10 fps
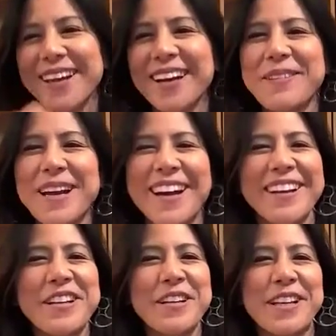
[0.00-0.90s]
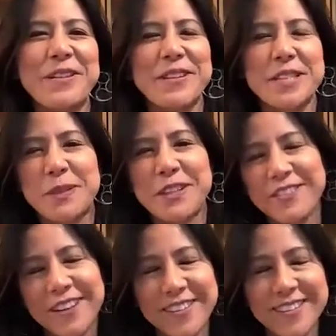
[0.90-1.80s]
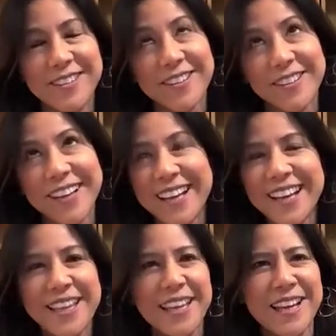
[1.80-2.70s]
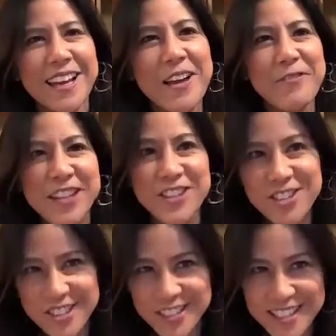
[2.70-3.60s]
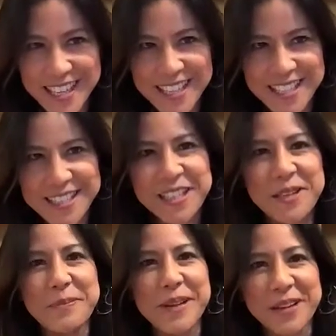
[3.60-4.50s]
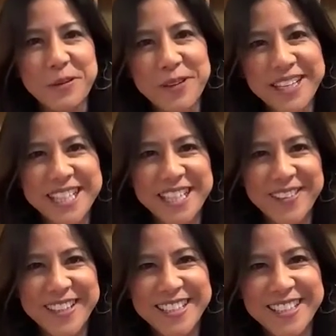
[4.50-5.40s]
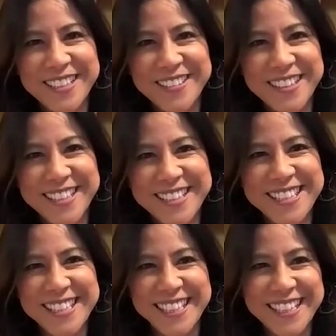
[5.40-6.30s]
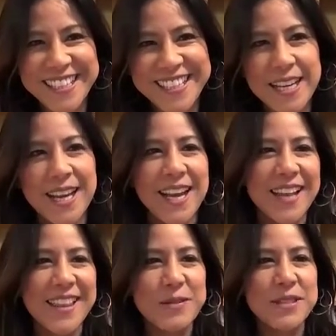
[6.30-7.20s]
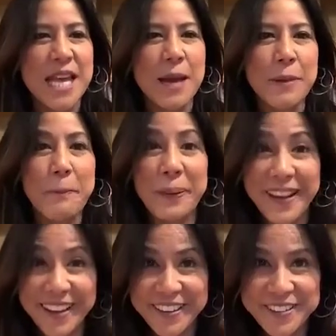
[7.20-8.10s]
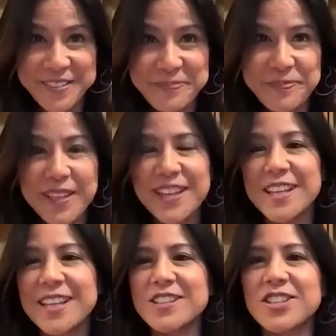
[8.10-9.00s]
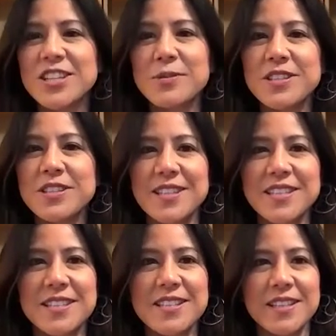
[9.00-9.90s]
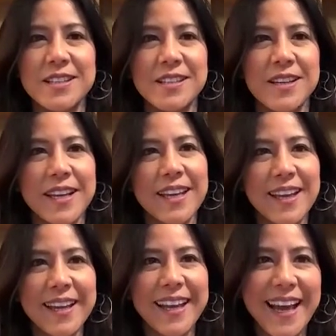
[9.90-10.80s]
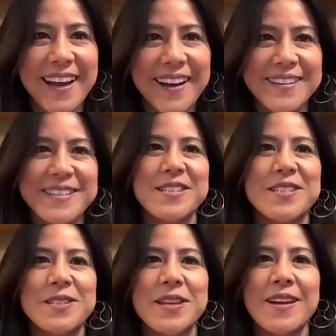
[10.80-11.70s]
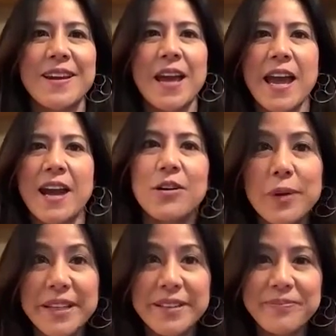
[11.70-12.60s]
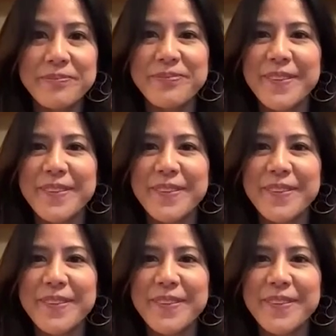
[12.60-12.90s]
uh, I don't know if anyone's been around this long, the Avengers, as in the black and white TV series, Steed. And there was Emma Peel, and she was just, you know, a kick ass heroine.